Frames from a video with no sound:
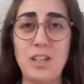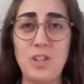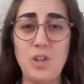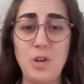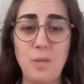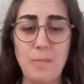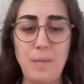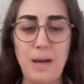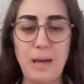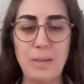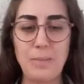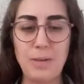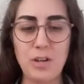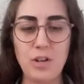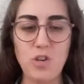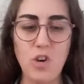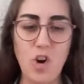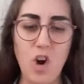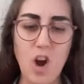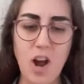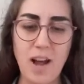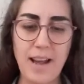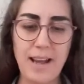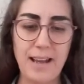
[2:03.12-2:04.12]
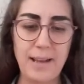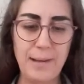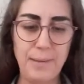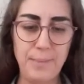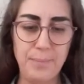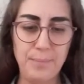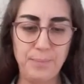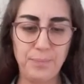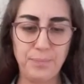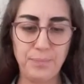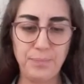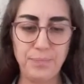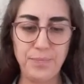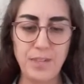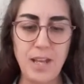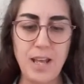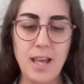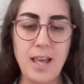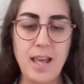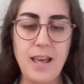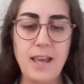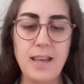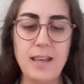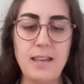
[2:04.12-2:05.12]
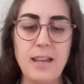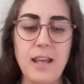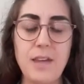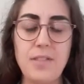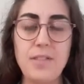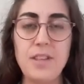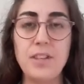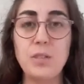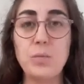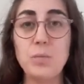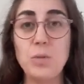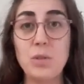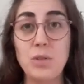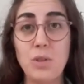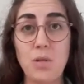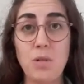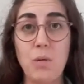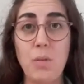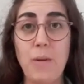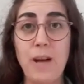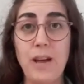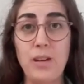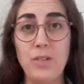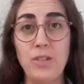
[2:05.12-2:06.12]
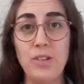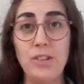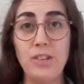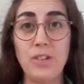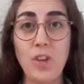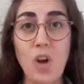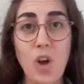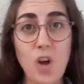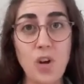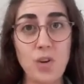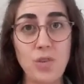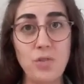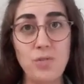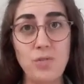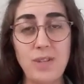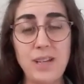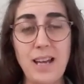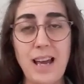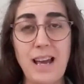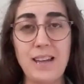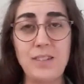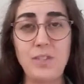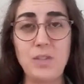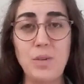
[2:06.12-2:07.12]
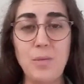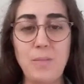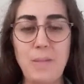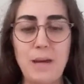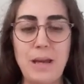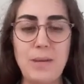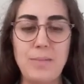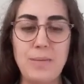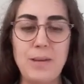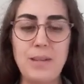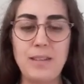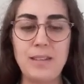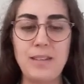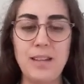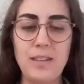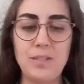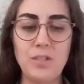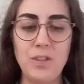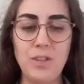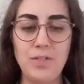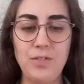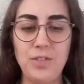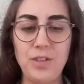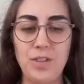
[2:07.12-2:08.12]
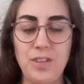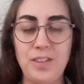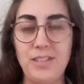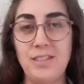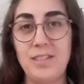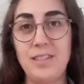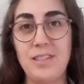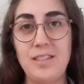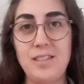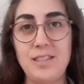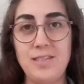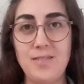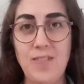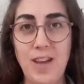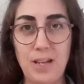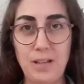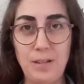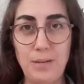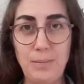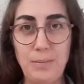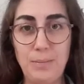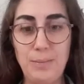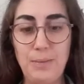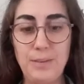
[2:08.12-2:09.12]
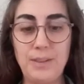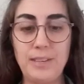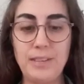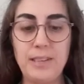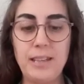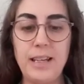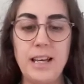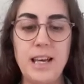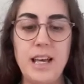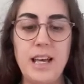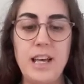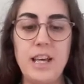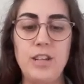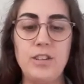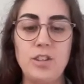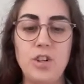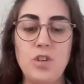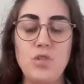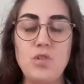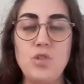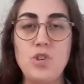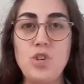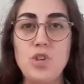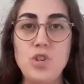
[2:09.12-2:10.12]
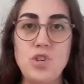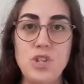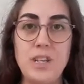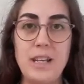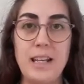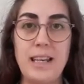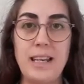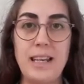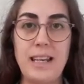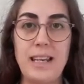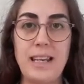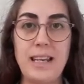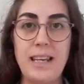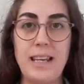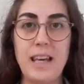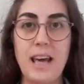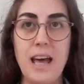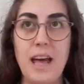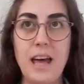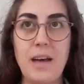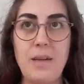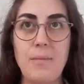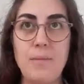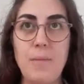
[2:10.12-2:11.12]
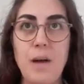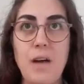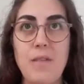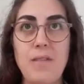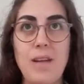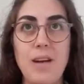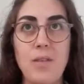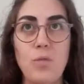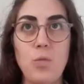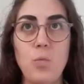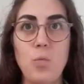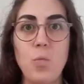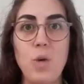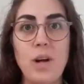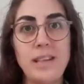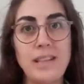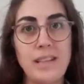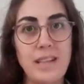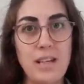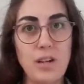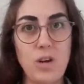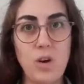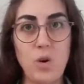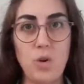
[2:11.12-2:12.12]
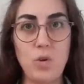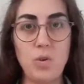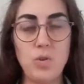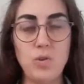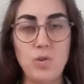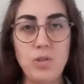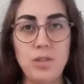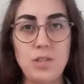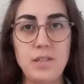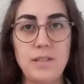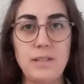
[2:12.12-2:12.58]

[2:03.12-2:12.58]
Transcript: your baby cry. Now this will go away on its own as your baby's esophagus develops. So usually around 1 year old,